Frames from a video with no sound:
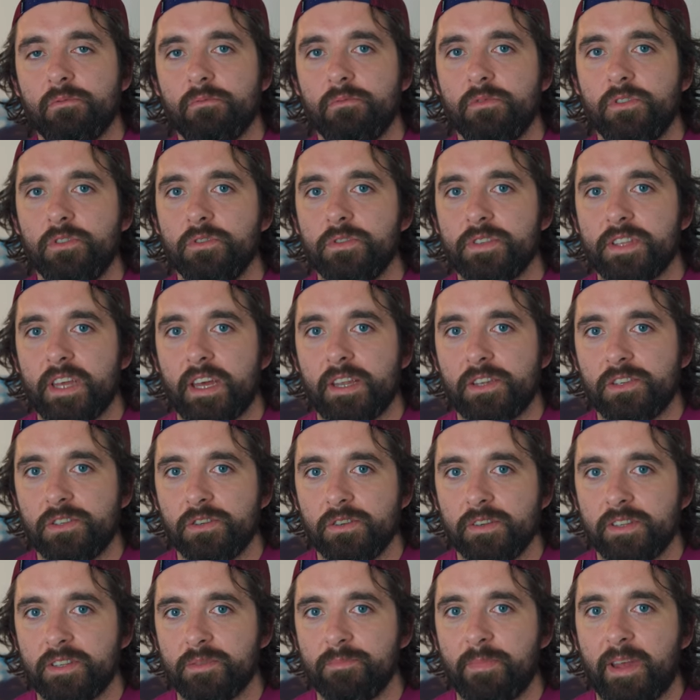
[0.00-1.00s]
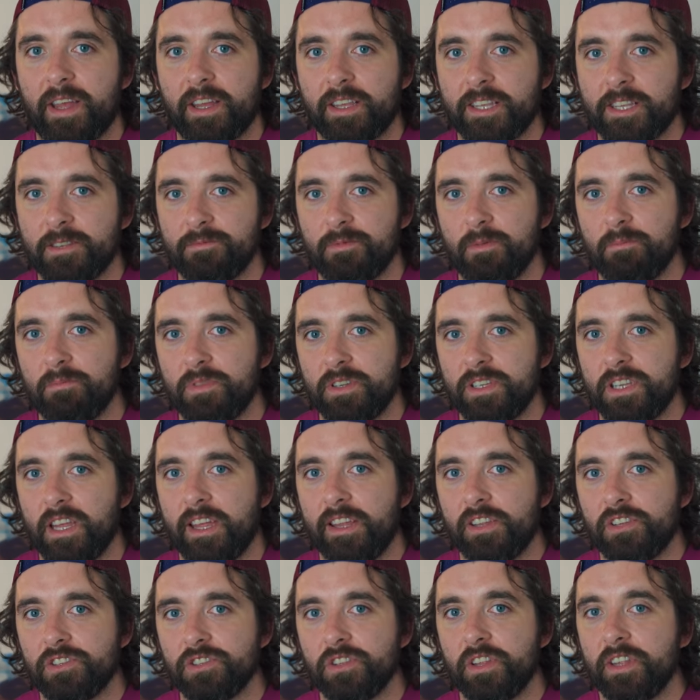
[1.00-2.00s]
use that to its maximum
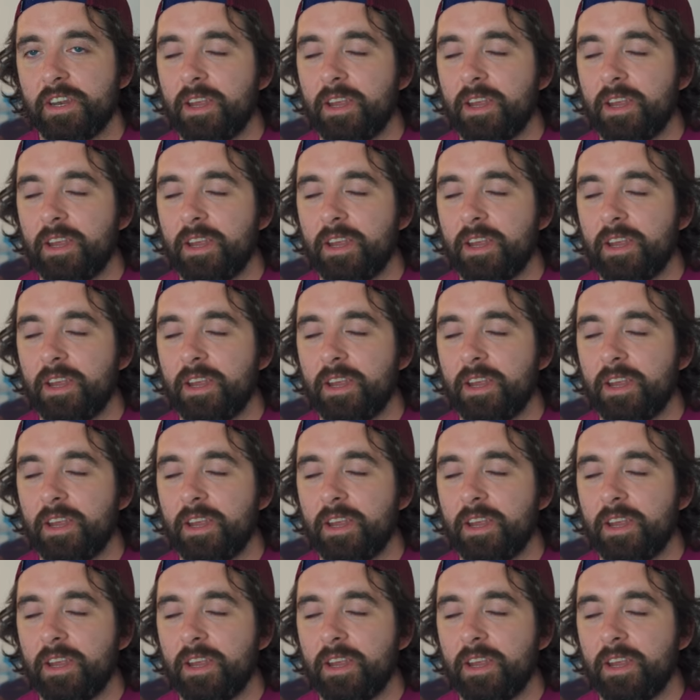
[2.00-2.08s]
potential.